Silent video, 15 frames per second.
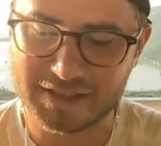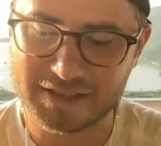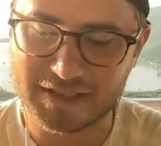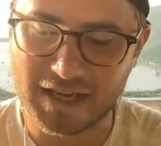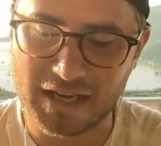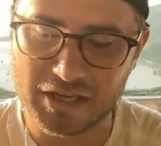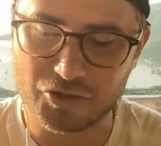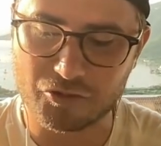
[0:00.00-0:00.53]
This
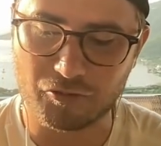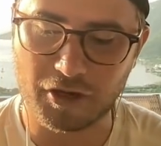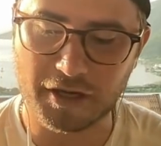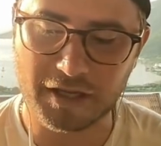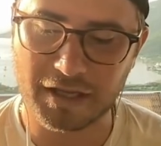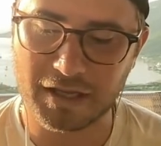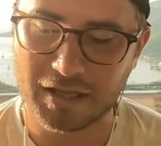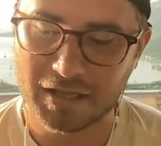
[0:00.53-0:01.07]
guy is
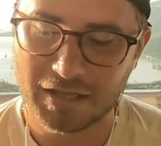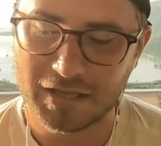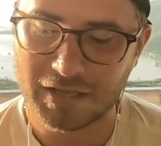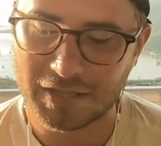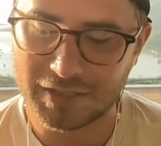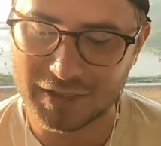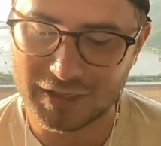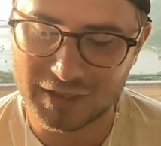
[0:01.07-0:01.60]
running
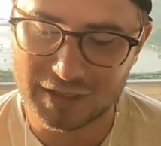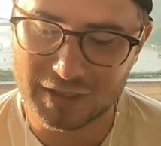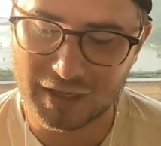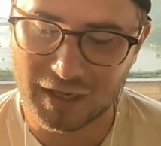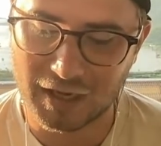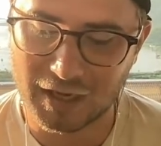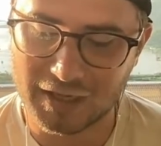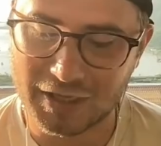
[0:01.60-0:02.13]
the
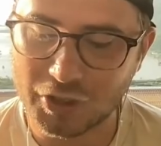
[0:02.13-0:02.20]
uh,